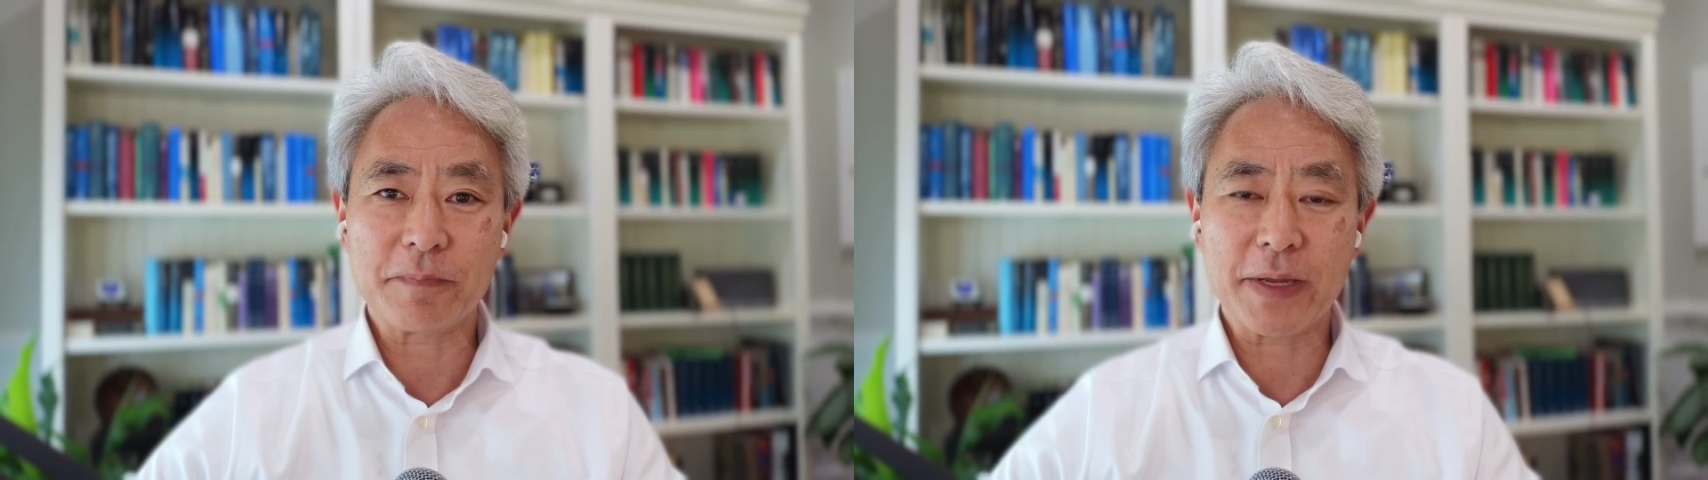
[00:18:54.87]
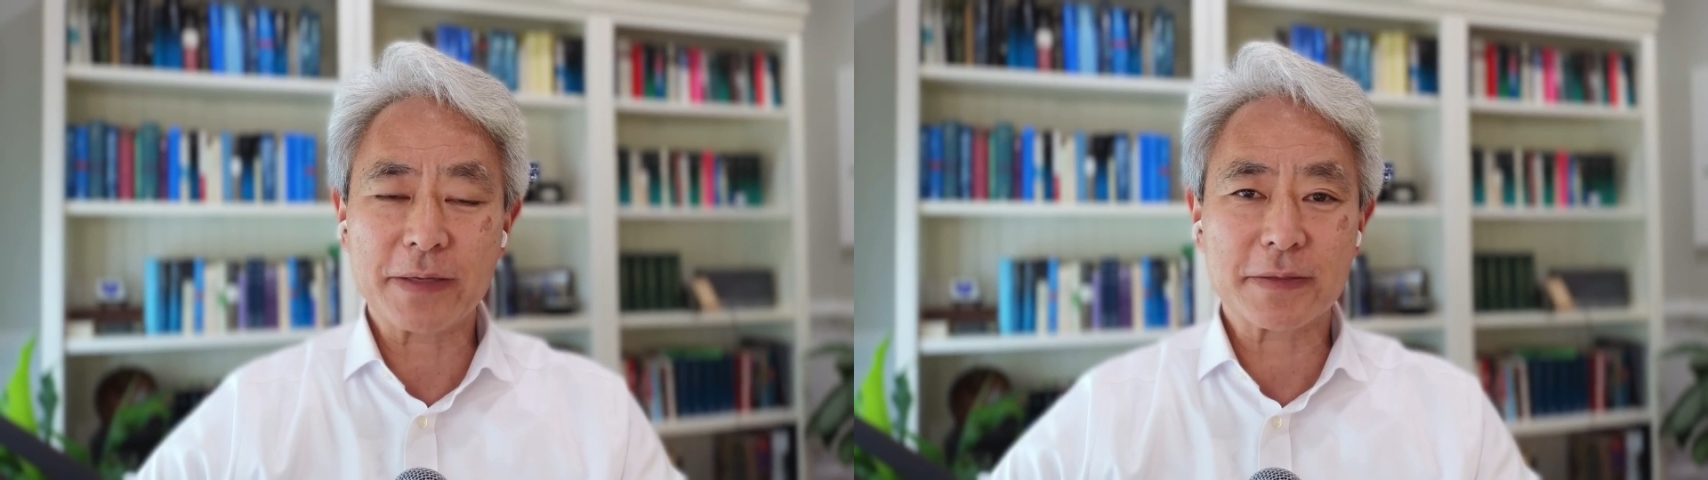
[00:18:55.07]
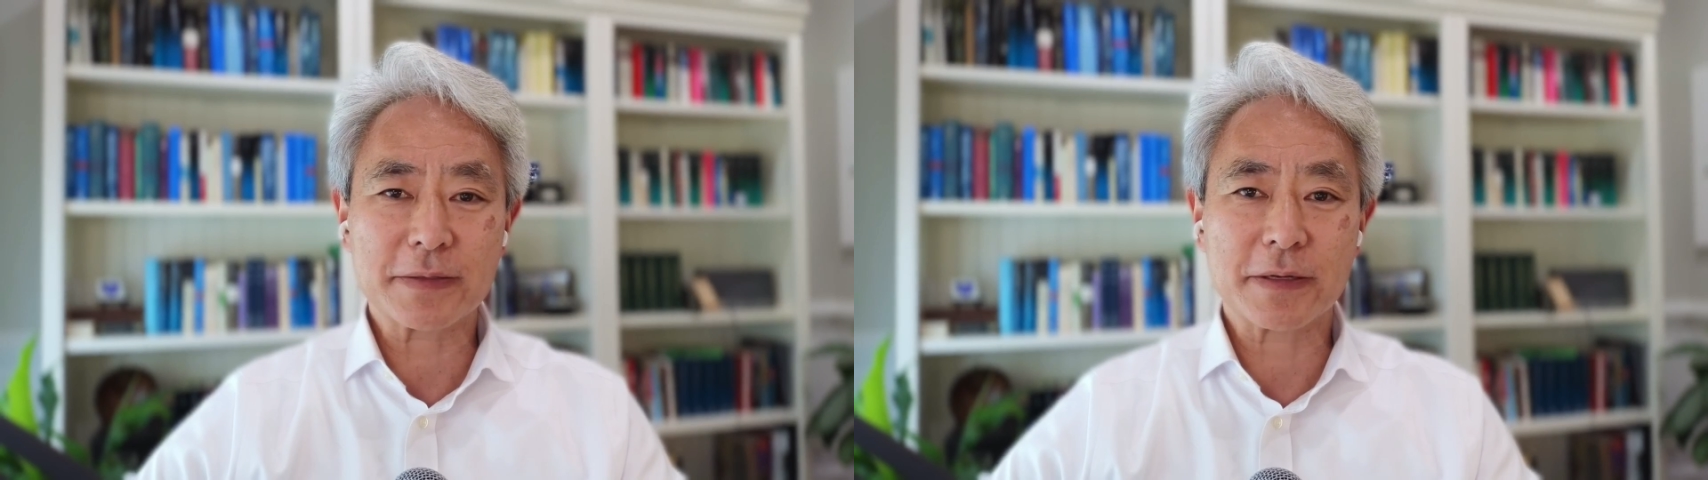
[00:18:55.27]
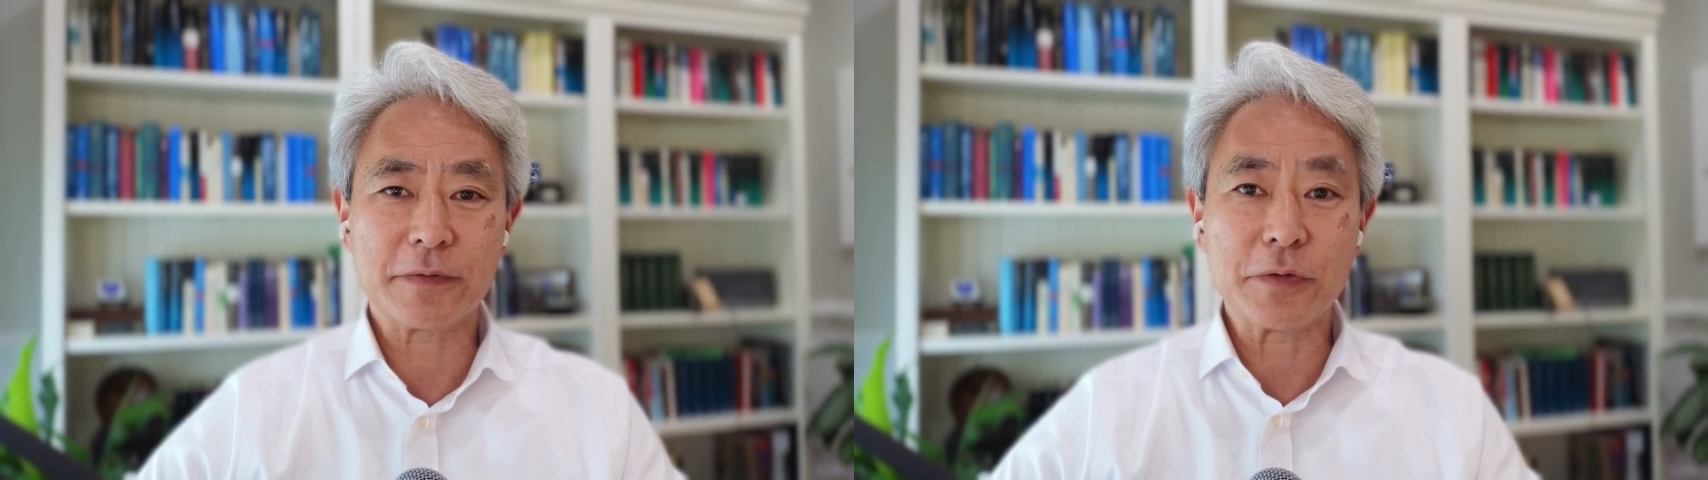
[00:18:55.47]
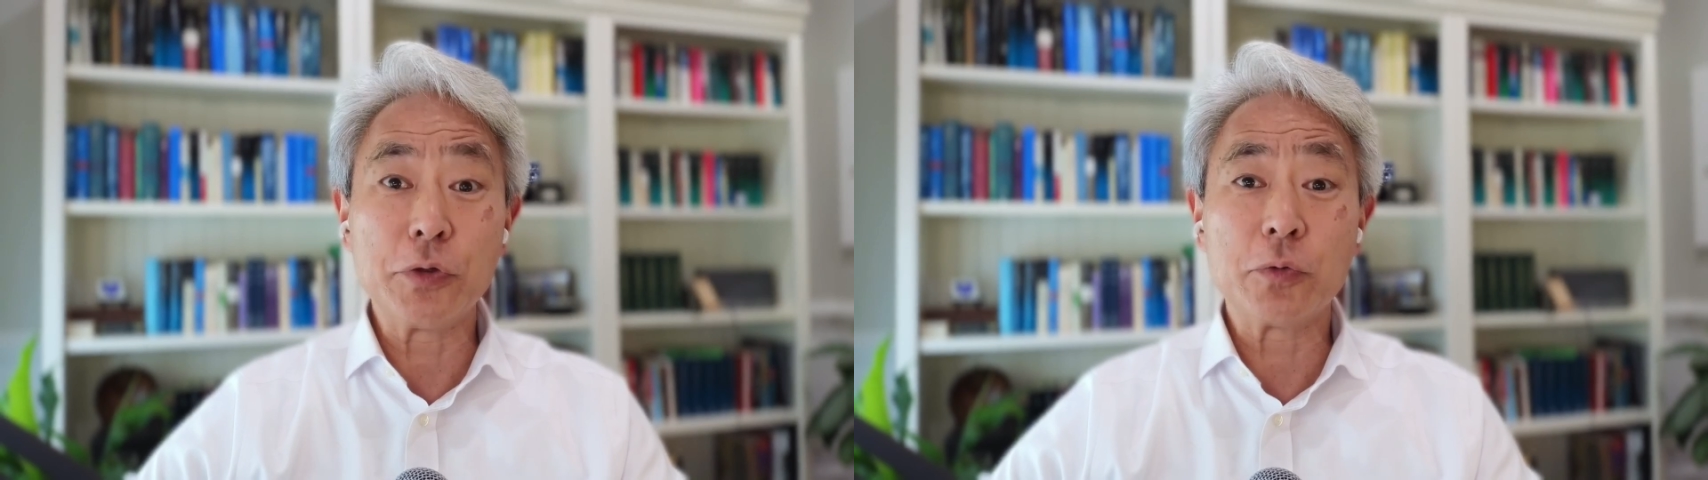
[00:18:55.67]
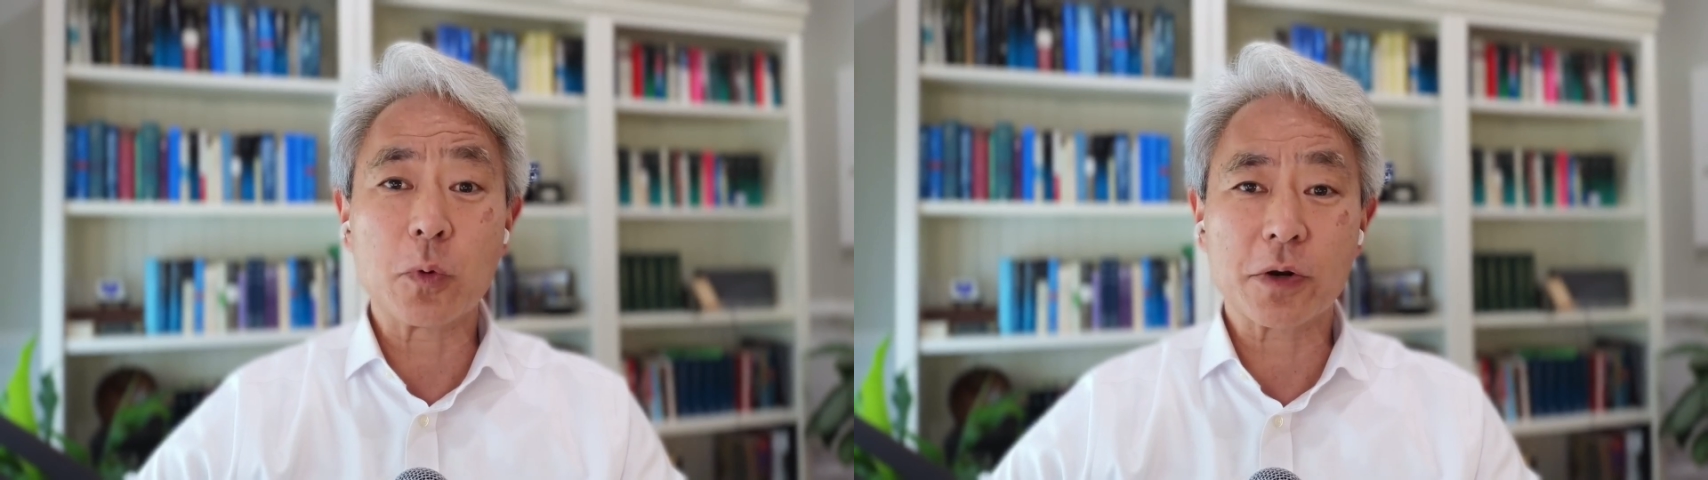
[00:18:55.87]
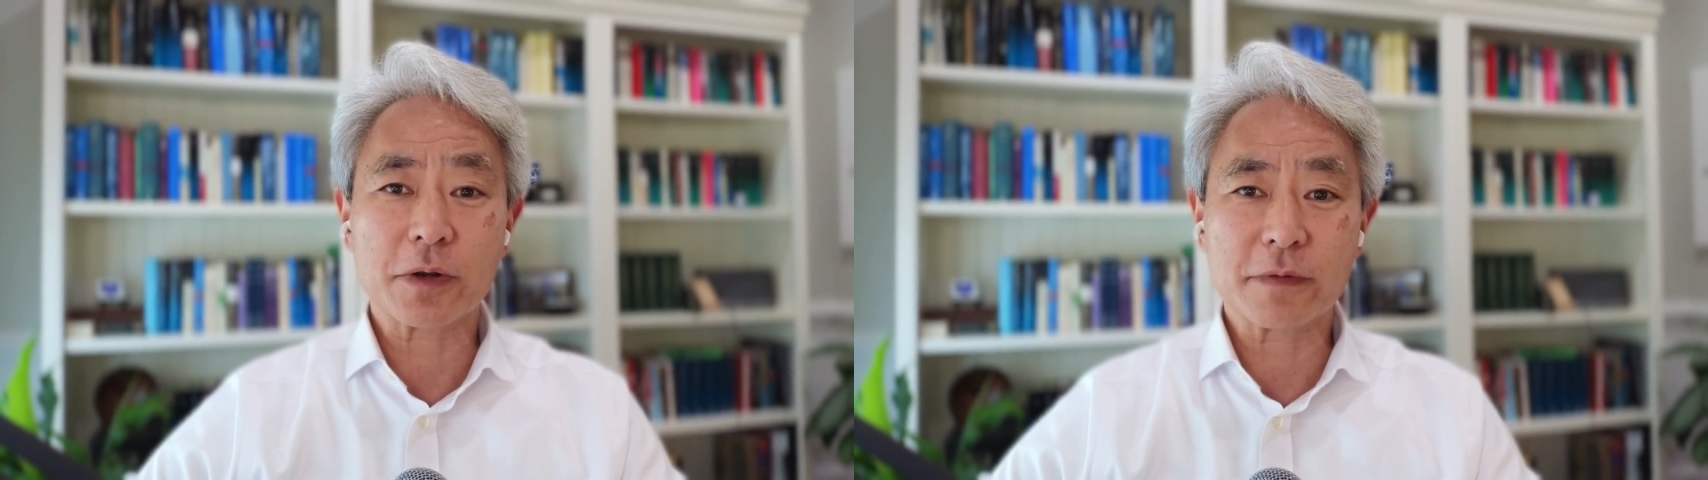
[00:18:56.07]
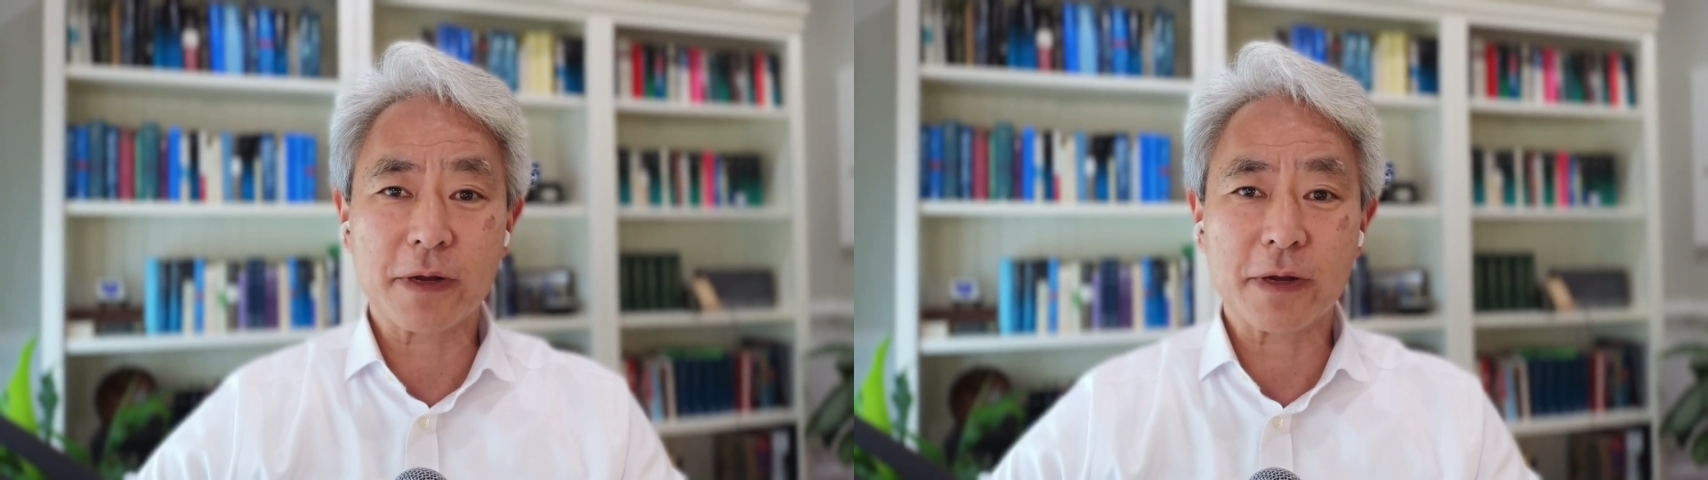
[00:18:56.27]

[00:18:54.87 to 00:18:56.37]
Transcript: makes this kind of new work of